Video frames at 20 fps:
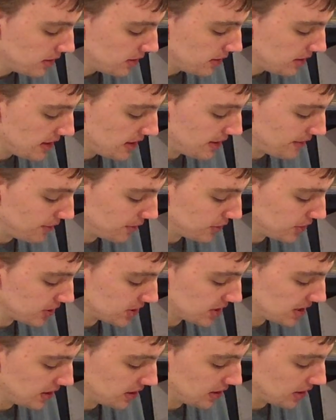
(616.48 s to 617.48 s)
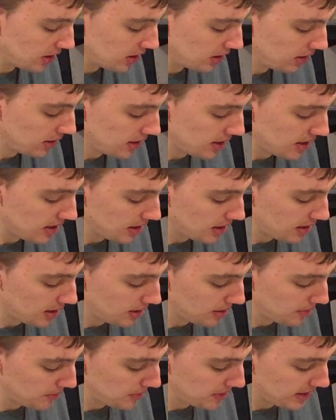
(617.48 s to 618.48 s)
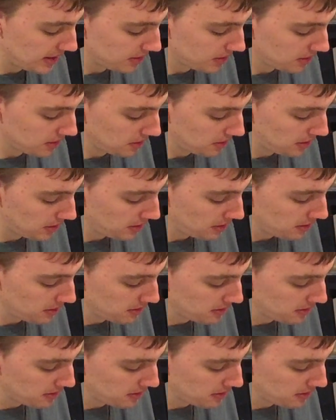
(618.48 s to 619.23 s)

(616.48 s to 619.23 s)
And we're just going to glob that on there.